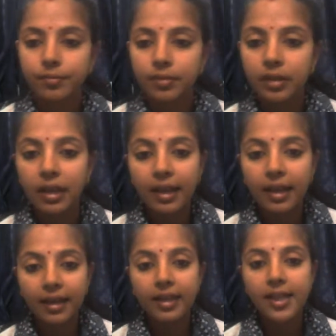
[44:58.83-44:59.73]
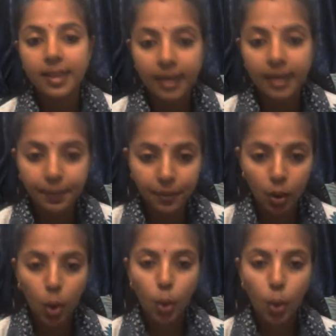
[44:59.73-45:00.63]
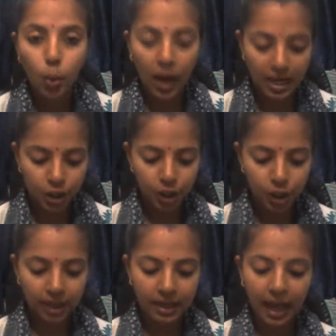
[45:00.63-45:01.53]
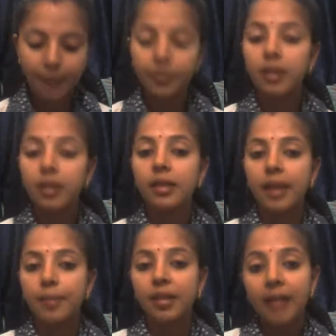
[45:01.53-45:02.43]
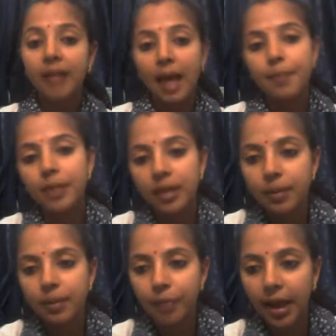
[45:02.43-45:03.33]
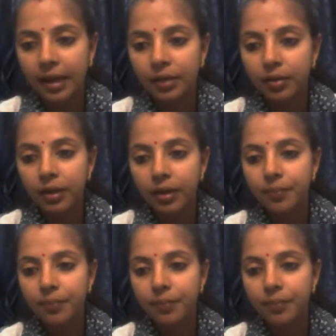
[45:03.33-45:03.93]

The lady slipped while she climbed the steps. Climb is in bracket, okay?